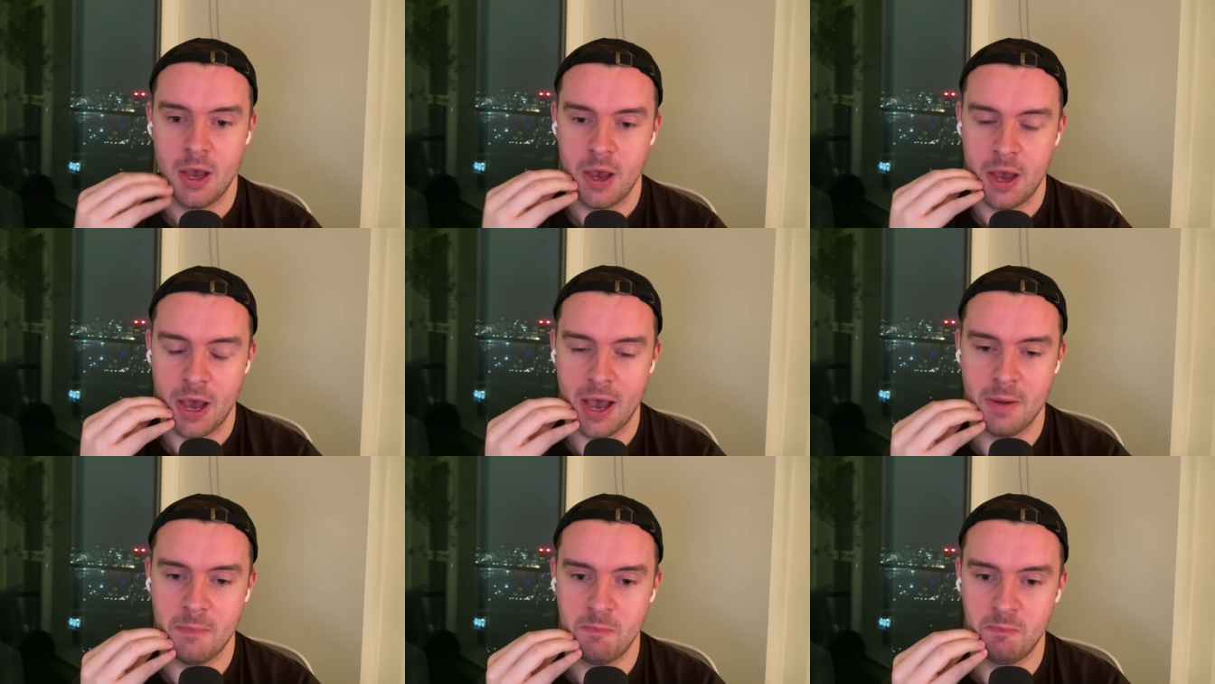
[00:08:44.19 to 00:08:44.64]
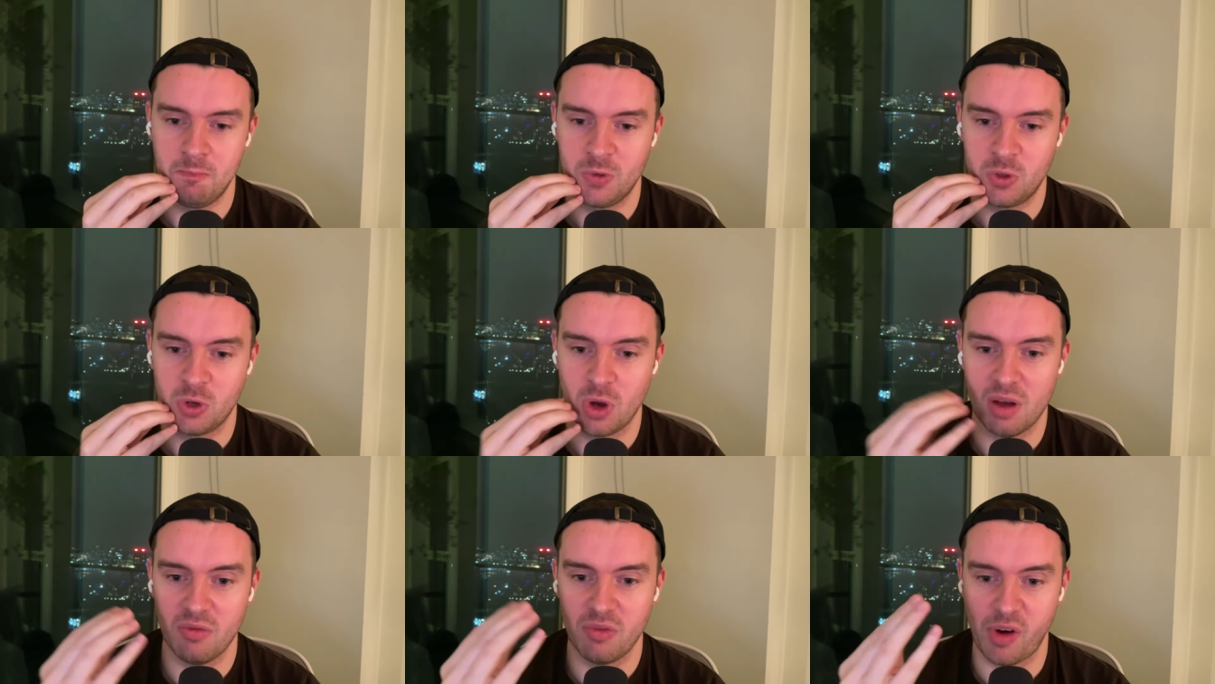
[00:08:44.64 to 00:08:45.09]
Um,
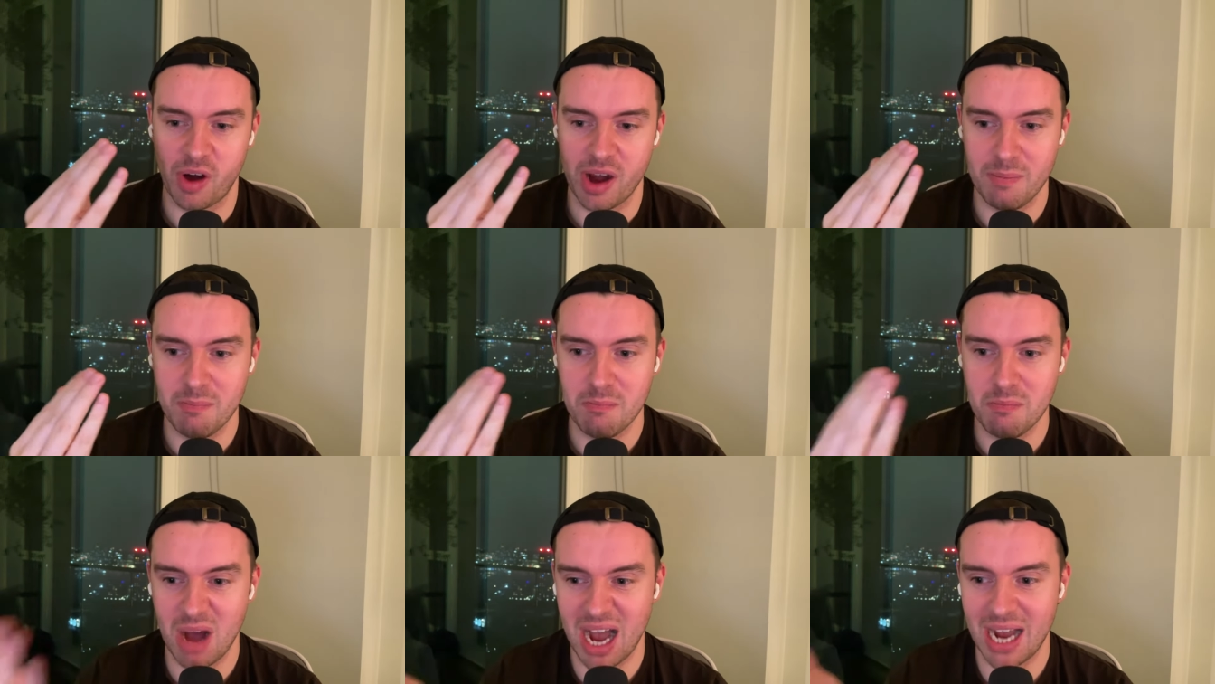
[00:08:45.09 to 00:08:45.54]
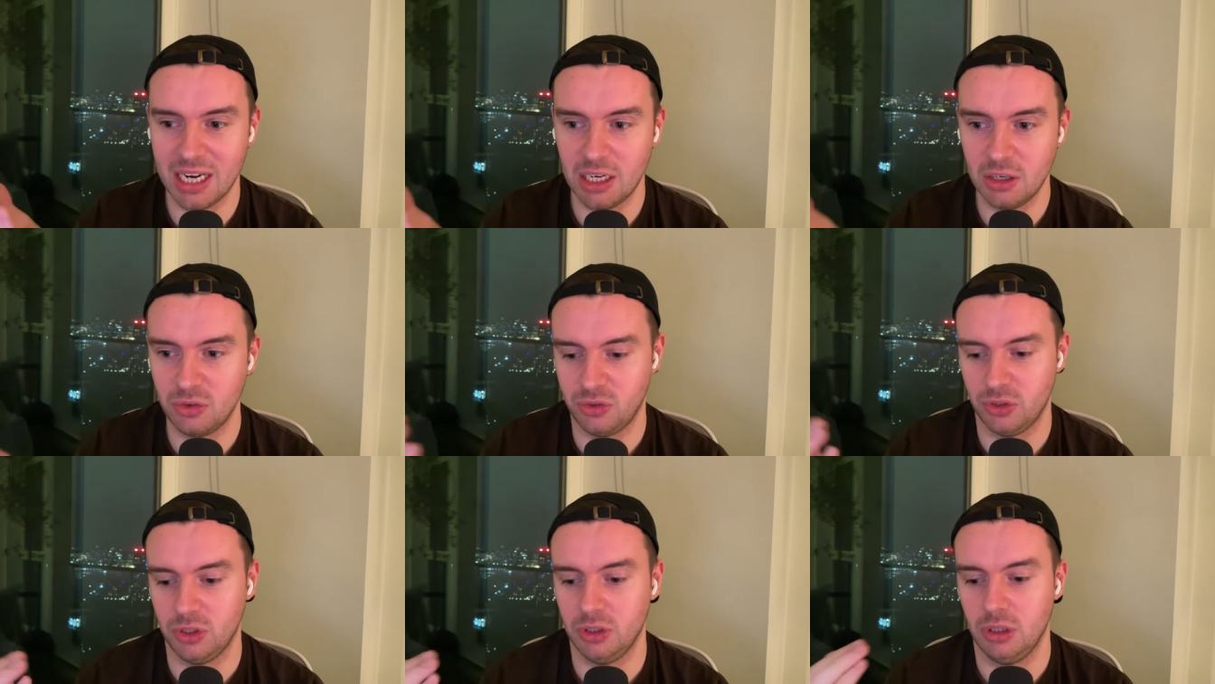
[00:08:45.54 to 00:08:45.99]
so I'm very
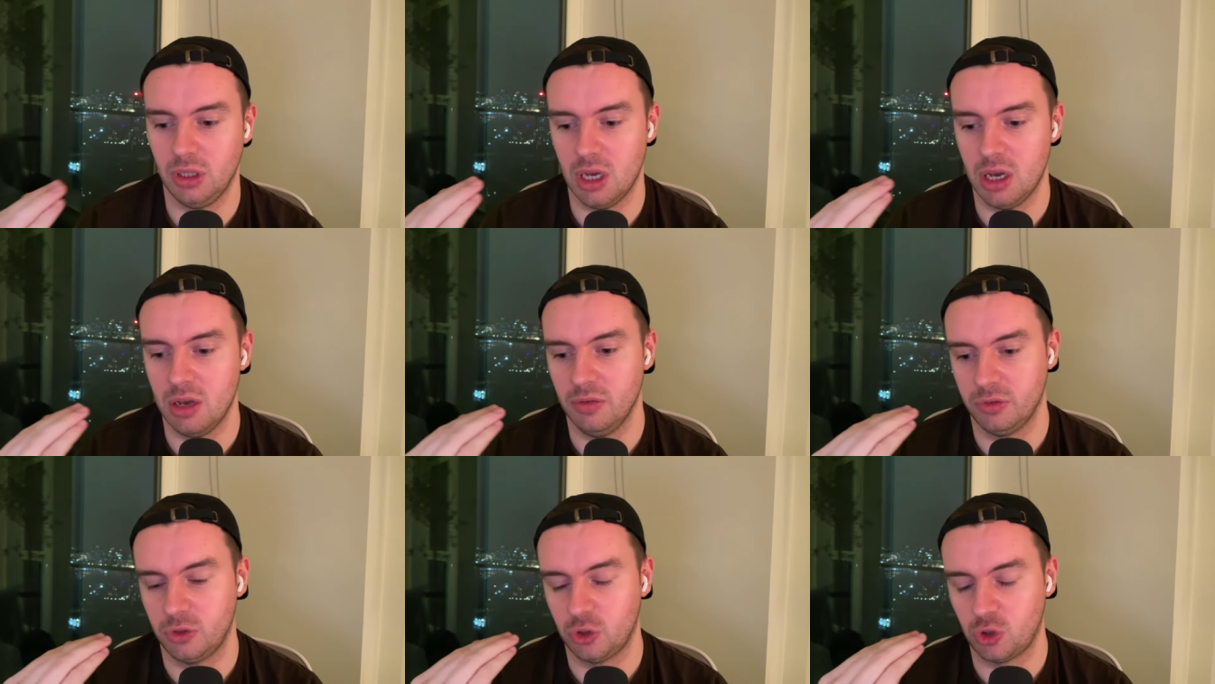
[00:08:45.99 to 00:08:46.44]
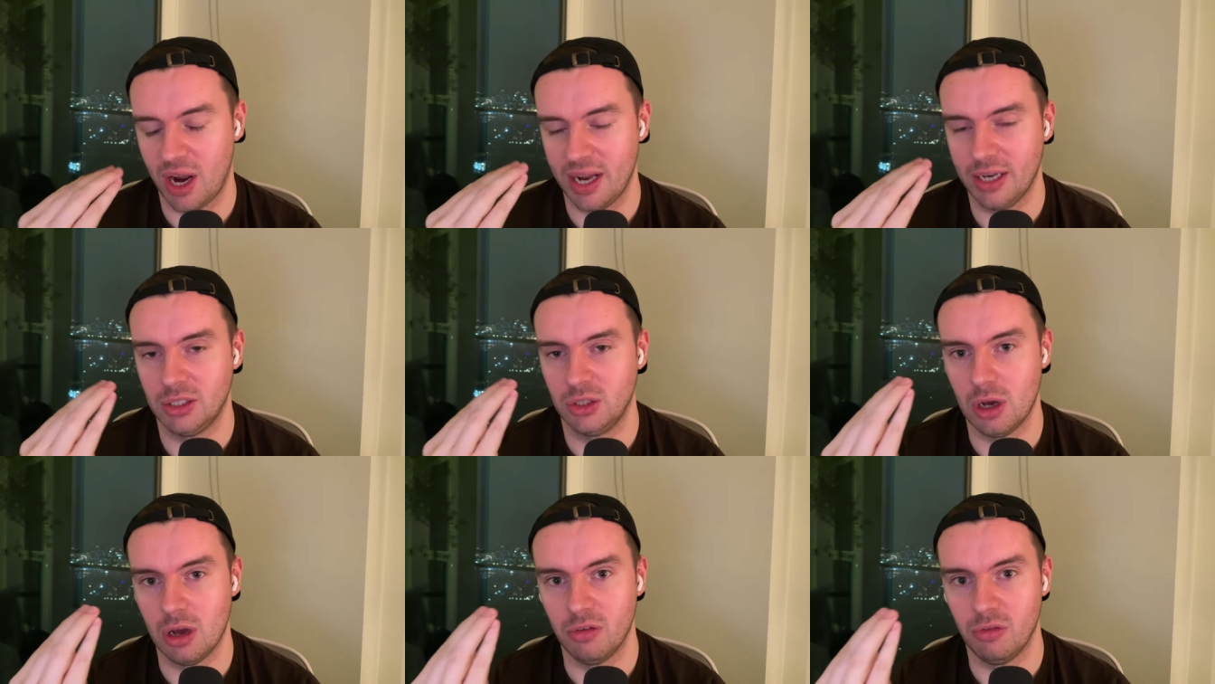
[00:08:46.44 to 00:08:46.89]
mindful of
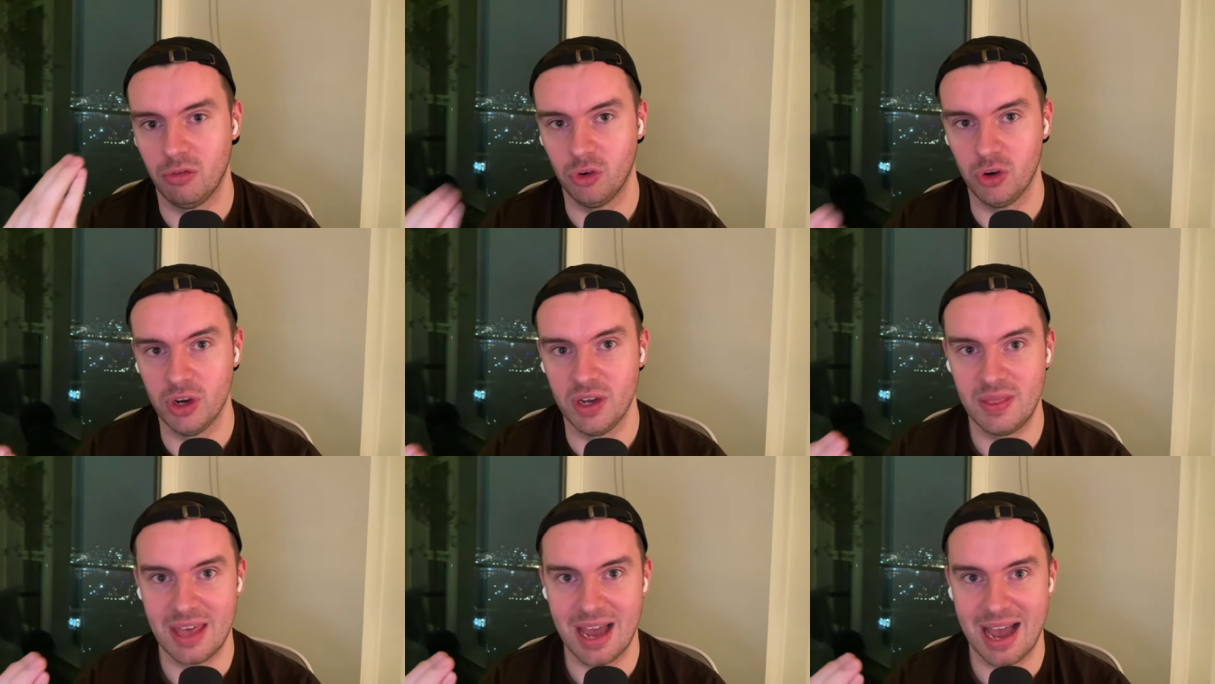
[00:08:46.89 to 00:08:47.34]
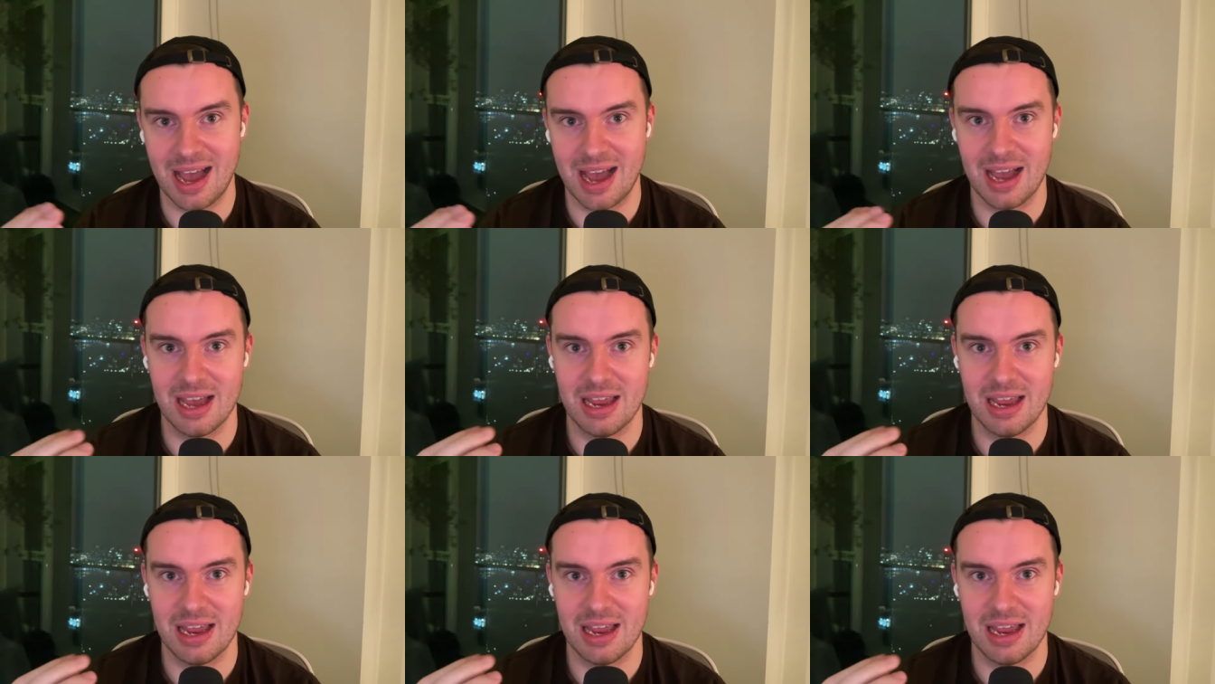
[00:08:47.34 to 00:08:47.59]
trying to avoid that.